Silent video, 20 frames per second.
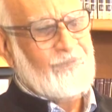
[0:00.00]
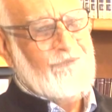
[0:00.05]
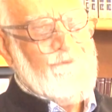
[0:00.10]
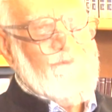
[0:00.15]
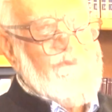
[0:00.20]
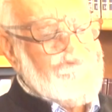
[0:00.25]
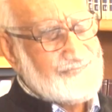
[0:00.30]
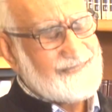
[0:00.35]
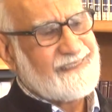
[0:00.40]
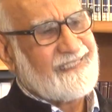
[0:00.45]

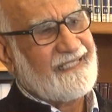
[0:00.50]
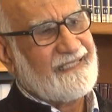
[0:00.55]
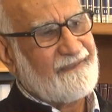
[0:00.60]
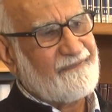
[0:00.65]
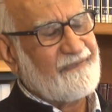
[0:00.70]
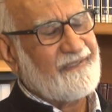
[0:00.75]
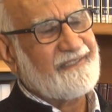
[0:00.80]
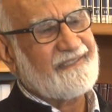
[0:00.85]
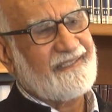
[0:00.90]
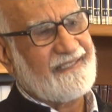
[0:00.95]
These kind
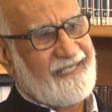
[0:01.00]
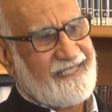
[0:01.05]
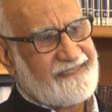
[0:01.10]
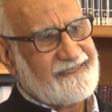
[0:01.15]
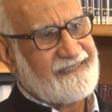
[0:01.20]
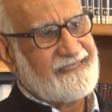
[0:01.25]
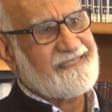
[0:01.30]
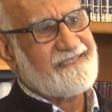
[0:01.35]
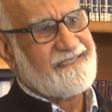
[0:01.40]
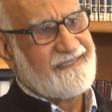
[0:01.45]
of
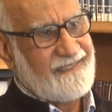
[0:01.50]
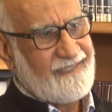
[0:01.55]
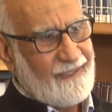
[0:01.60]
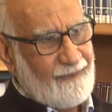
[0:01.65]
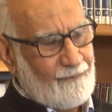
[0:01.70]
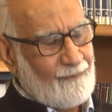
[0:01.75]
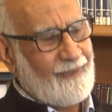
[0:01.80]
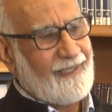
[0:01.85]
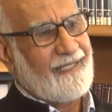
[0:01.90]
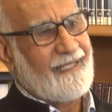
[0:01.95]
interactions
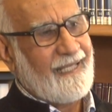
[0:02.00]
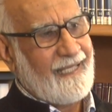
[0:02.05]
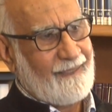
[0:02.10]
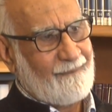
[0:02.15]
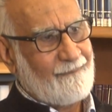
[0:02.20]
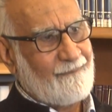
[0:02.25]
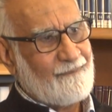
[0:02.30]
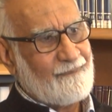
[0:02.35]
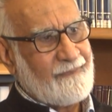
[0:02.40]
will help.